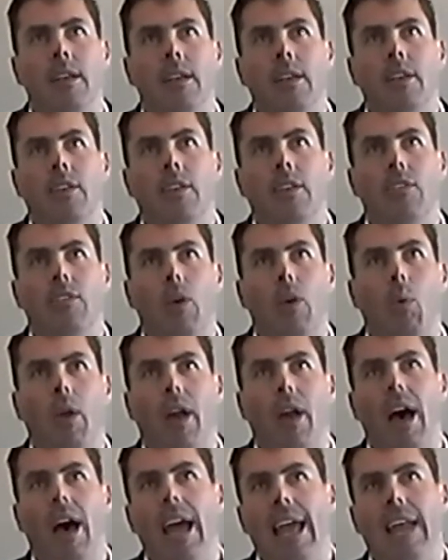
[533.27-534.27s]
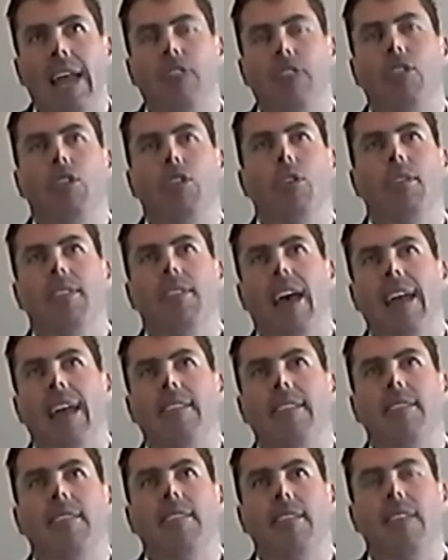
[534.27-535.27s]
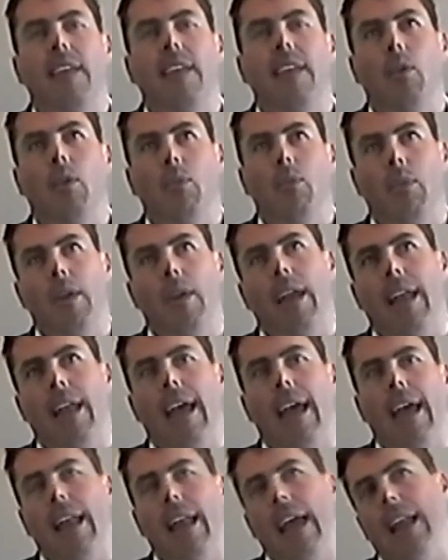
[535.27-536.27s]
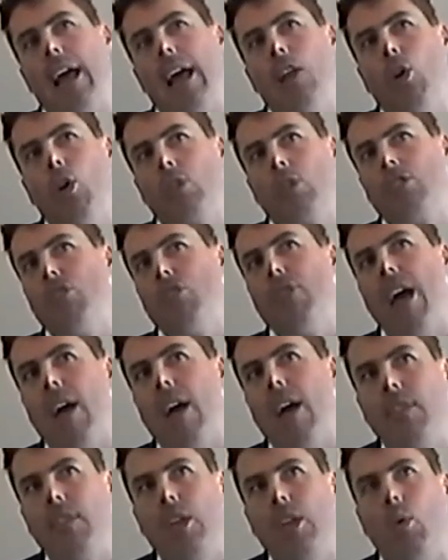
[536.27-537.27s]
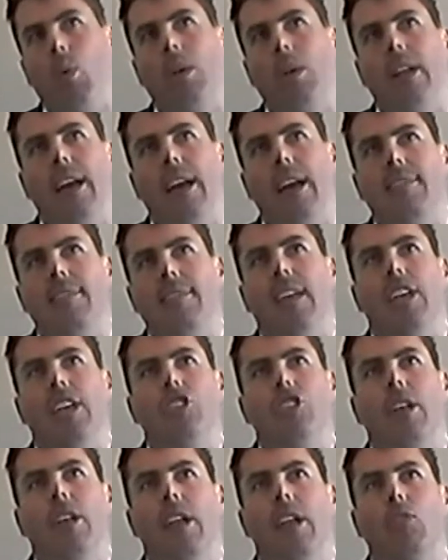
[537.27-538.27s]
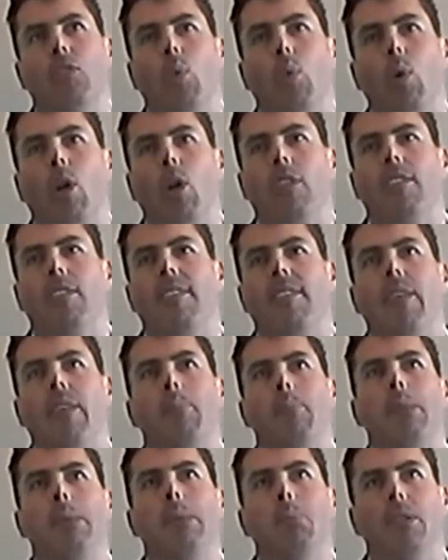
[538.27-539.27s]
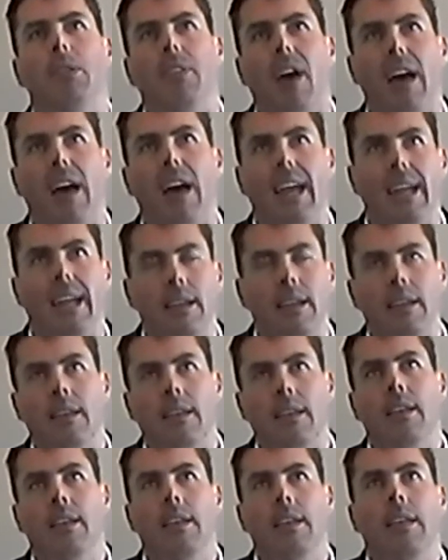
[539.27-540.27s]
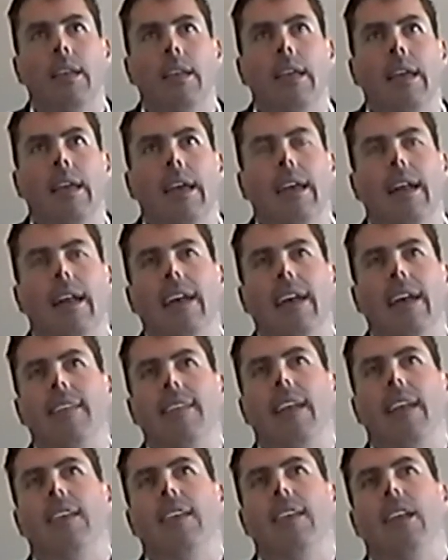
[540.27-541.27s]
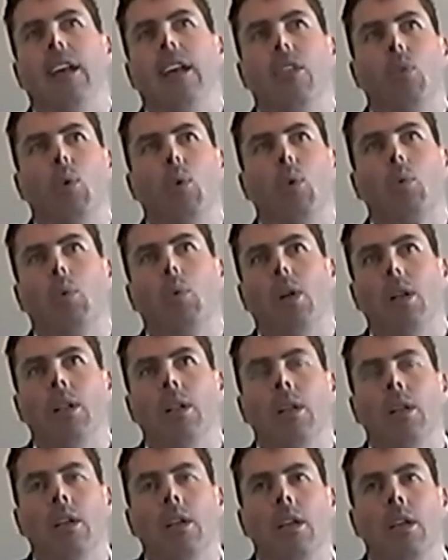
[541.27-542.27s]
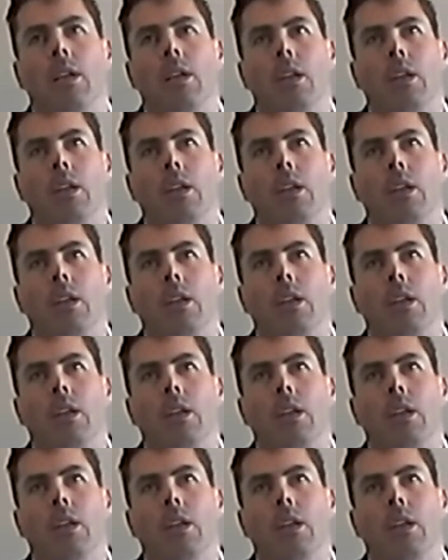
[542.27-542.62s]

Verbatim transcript: So what I had to do is I had to sit there and, and, and I looked around the organization and I saw lots of other people dying. And I sat there and I thought, well, you know,